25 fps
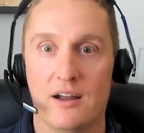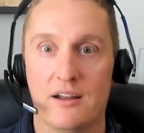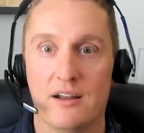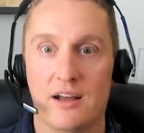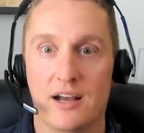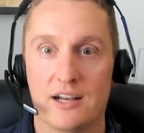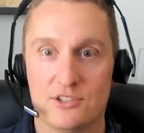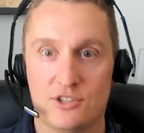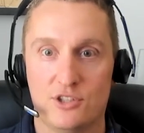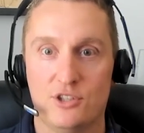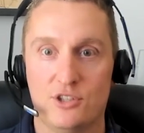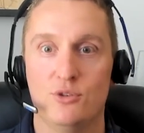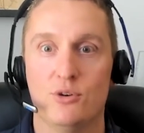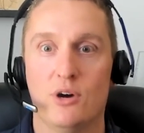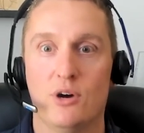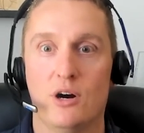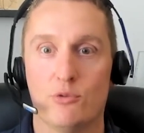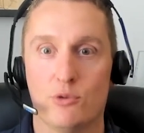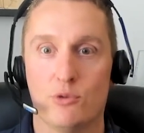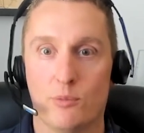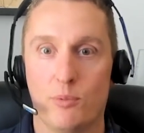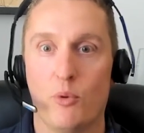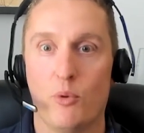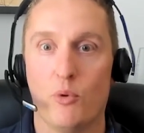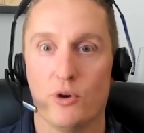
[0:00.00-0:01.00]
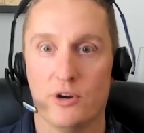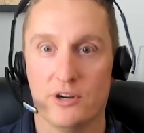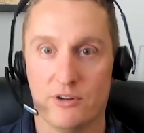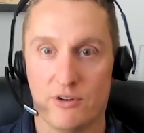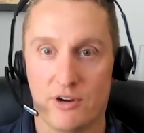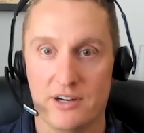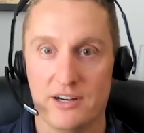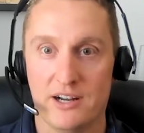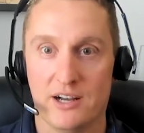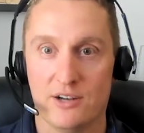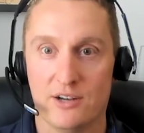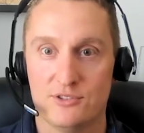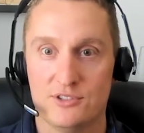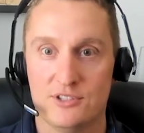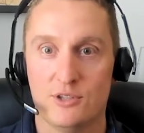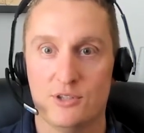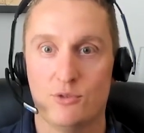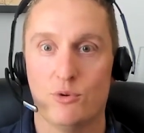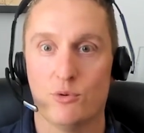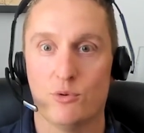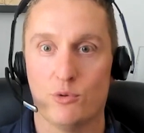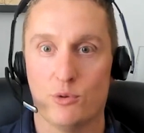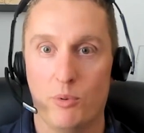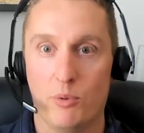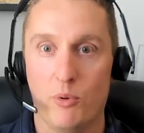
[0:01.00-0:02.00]
SQL reporting right now,
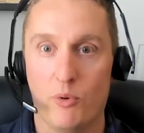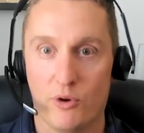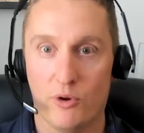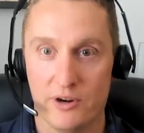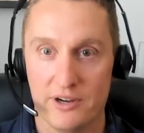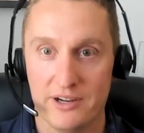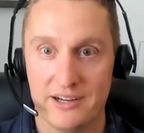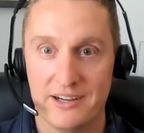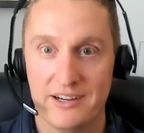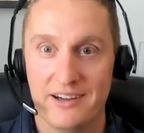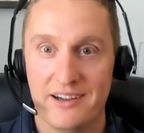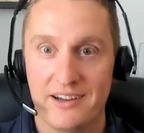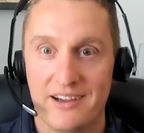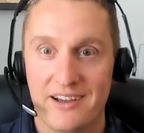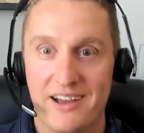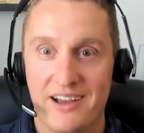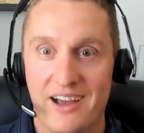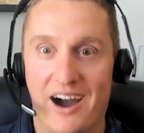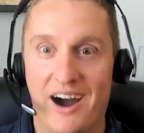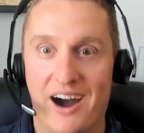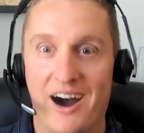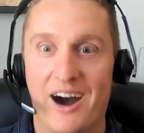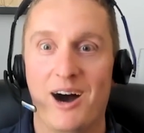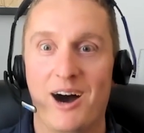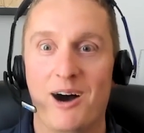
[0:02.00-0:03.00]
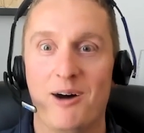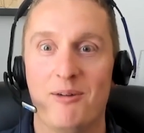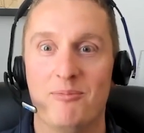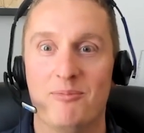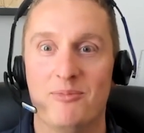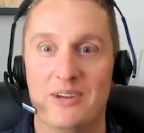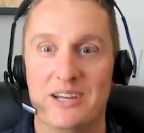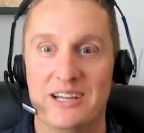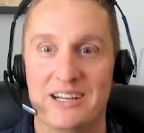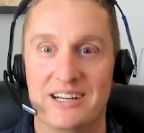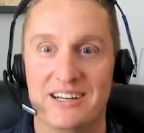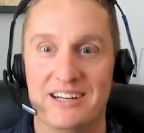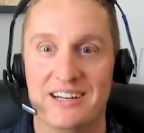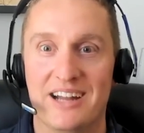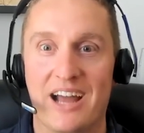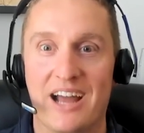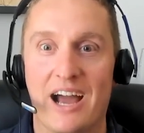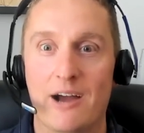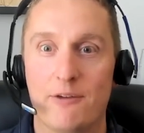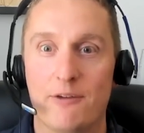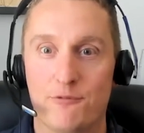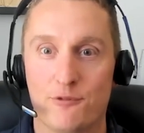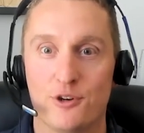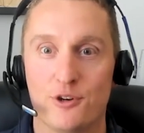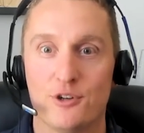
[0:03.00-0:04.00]
SQL reporting, in an
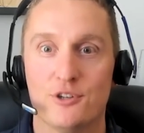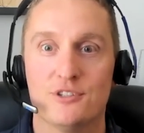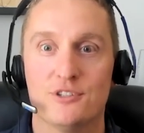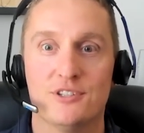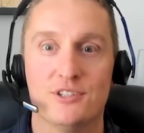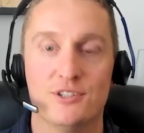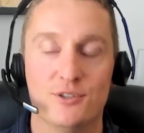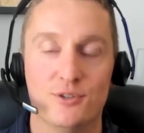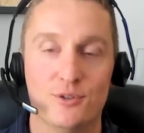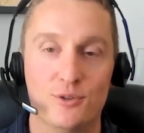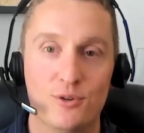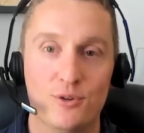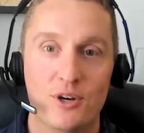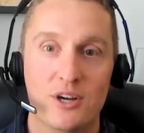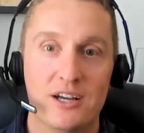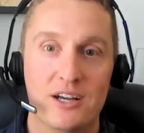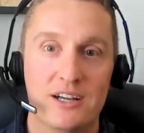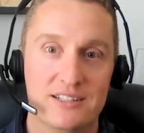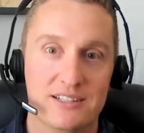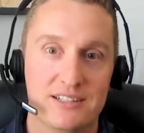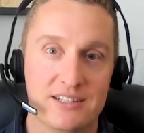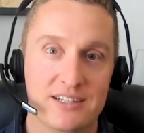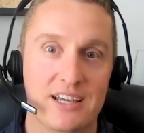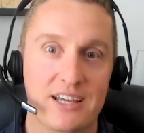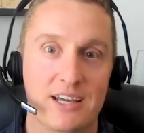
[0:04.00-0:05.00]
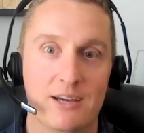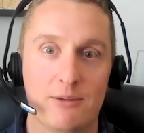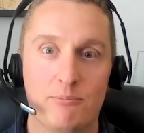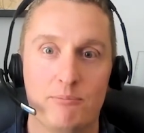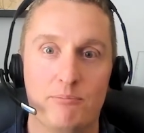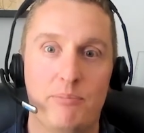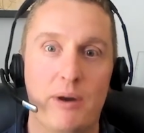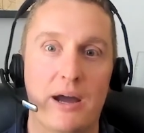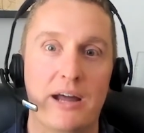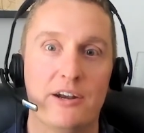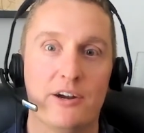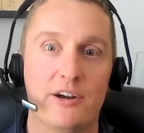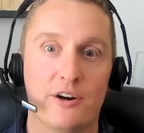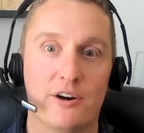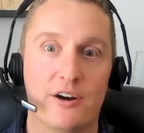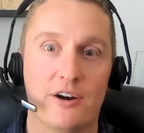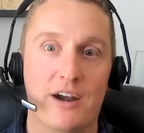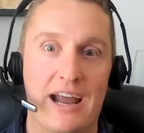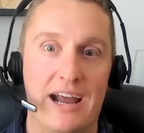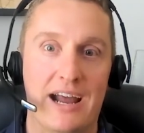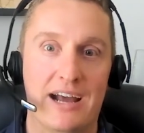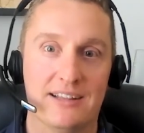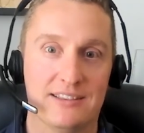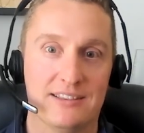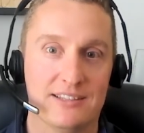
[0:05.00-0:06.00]
effort to get better
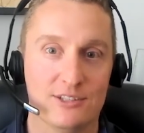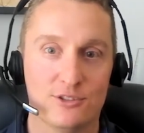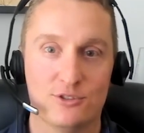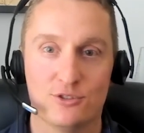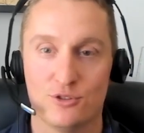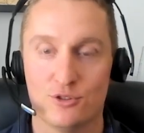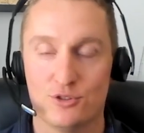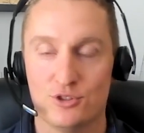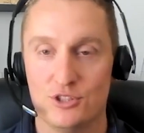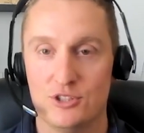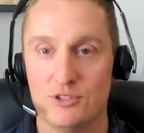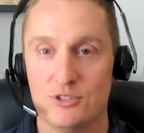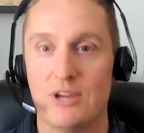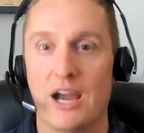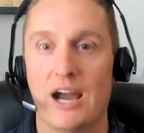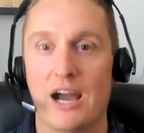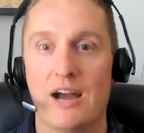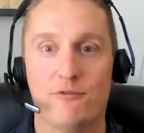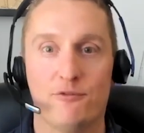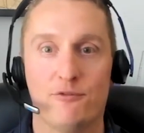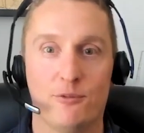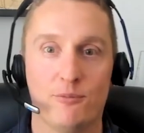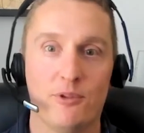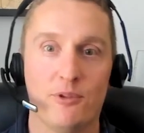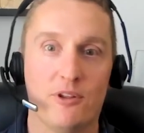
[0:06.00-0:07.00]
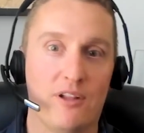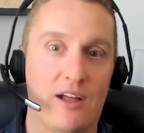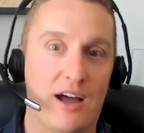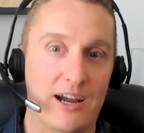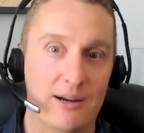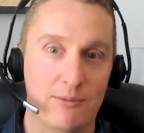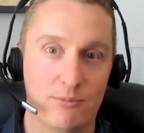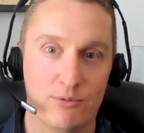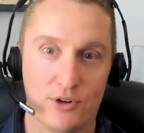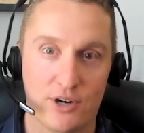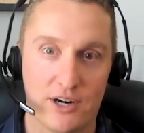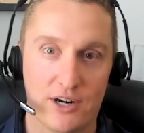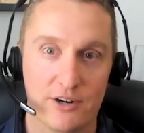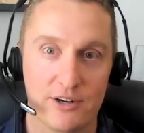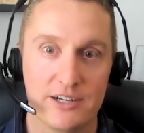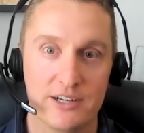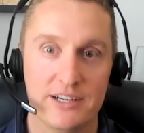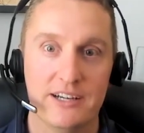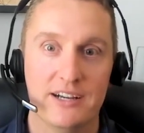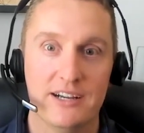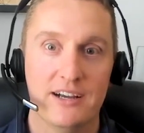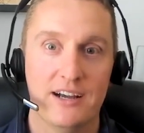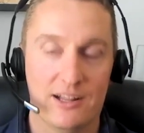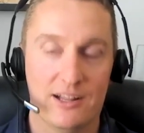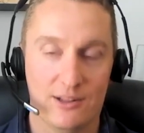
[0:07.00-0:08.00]
at this. So she got from the
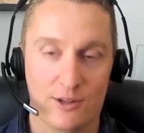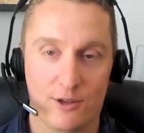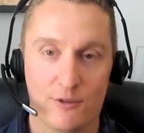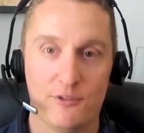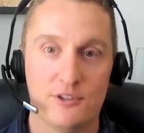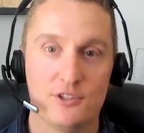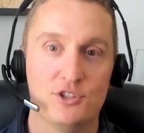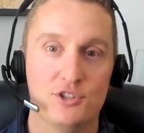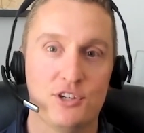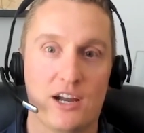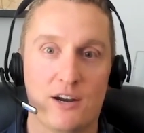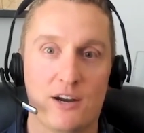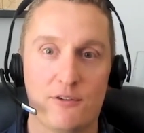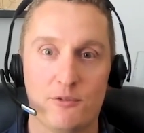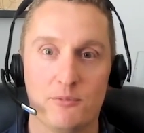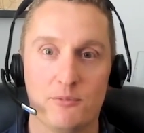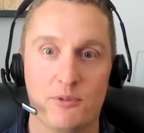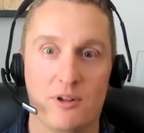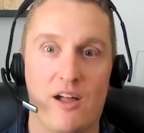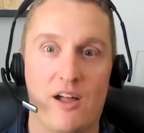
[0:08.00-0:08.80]
library. I love that she got from the